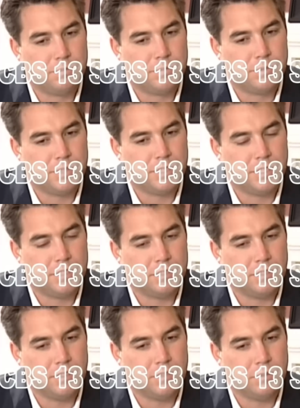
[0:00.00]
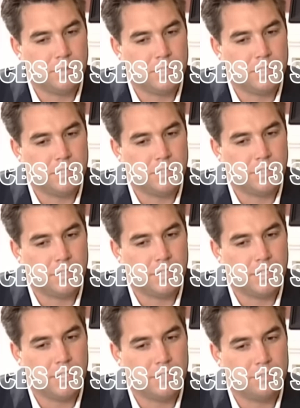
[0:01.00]
pretty easily with
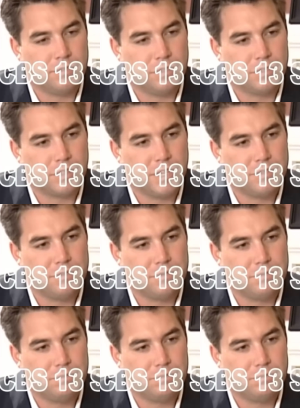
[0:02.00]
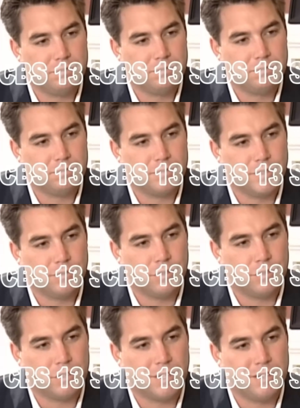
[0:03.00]
looking at her photograph. The
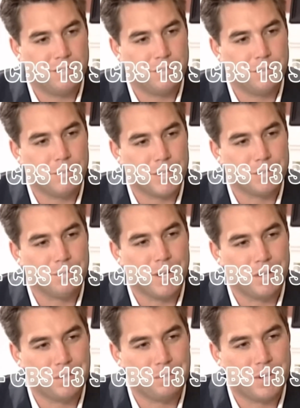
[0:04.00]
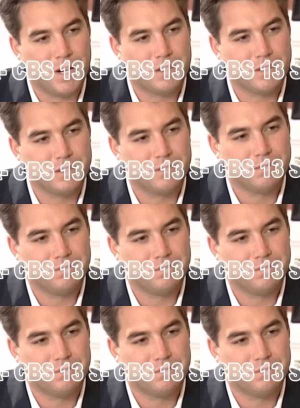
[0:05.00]
photograph for a big smile in the press.